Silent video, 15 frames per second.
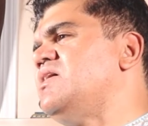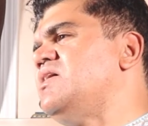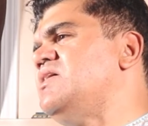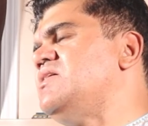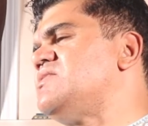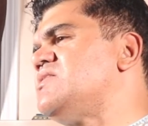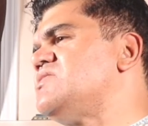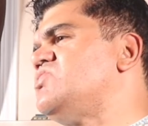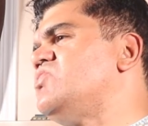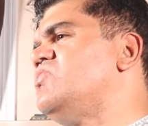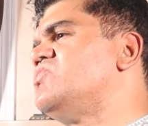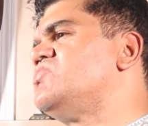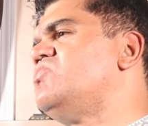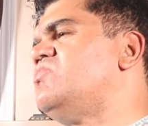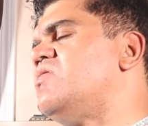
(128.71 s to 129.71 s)
He says
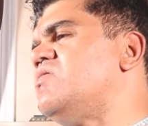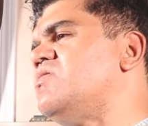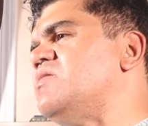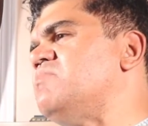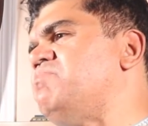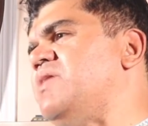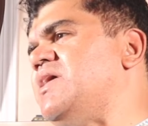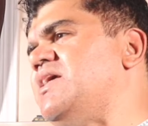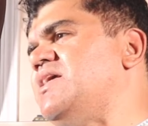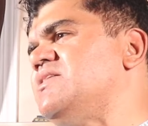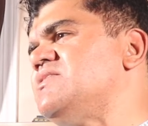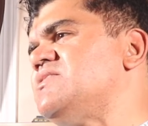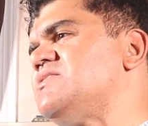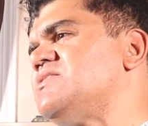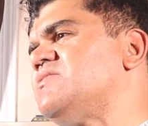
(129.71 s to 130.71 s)
those who are in
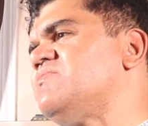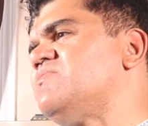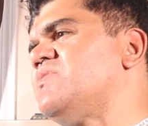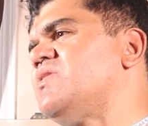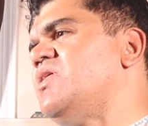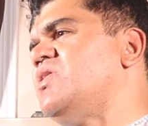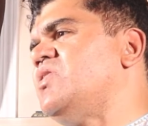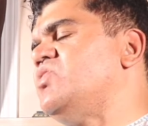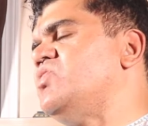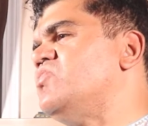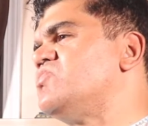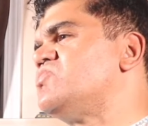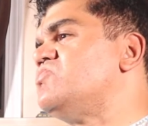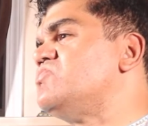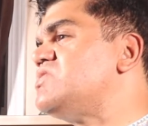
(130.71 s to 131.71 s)
pains,
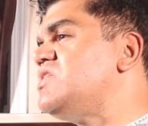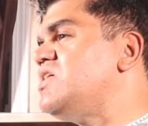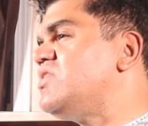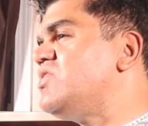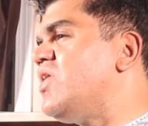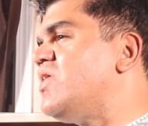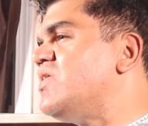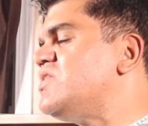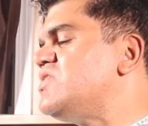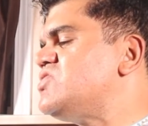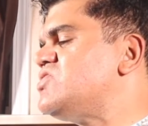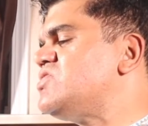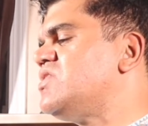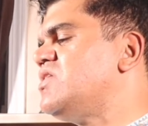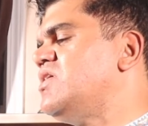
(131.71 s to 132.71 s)
those who seek
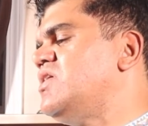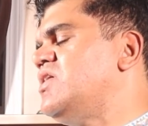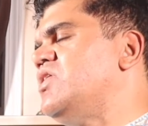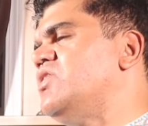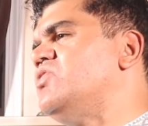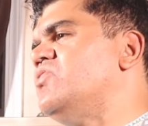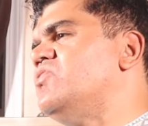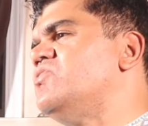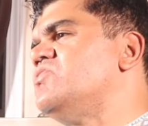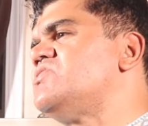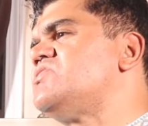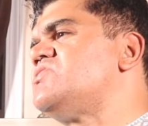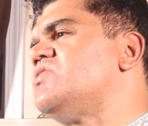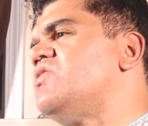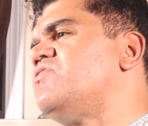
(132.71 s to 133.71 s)
knowledge,
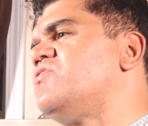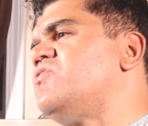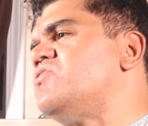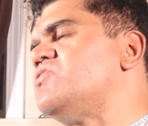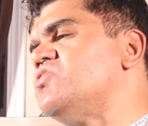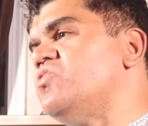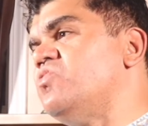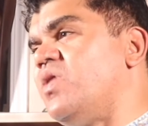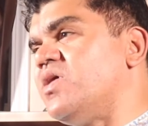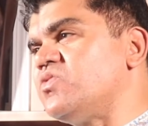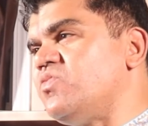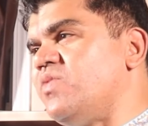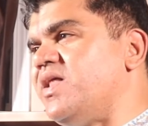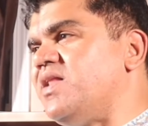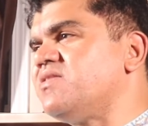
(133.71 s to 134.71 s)
those of course who want
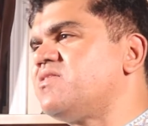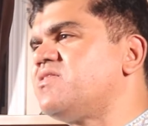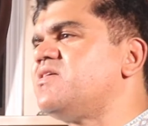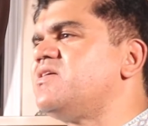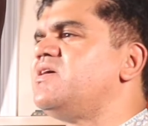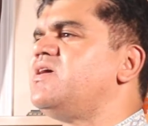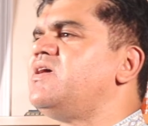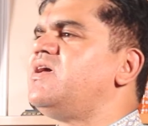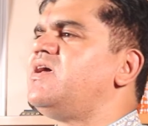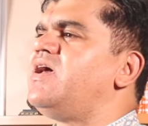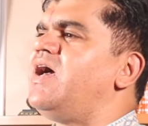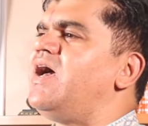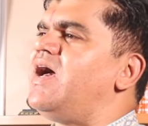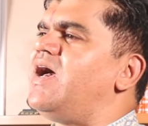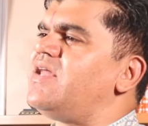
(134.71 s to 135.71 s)
wealth,
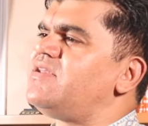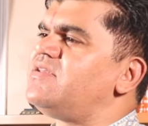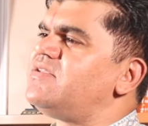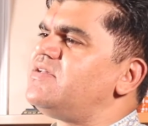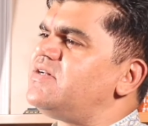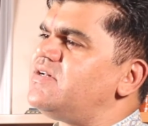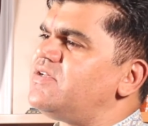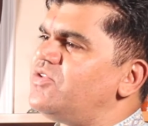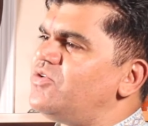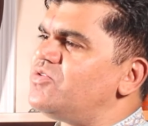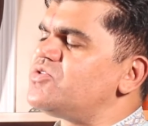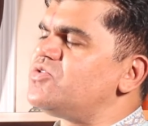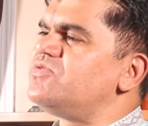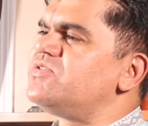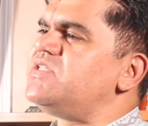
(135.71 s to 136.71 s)
and
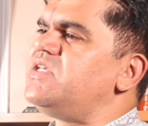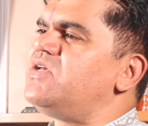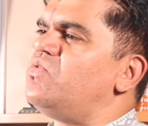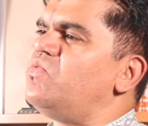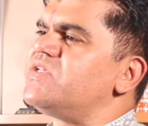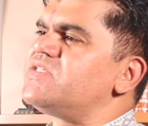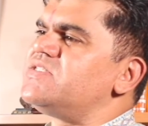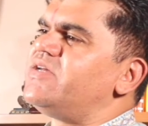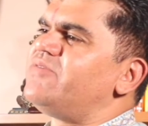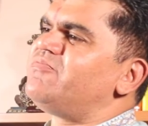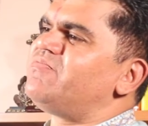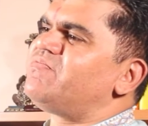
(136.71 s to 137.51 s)
those who seek wisdom.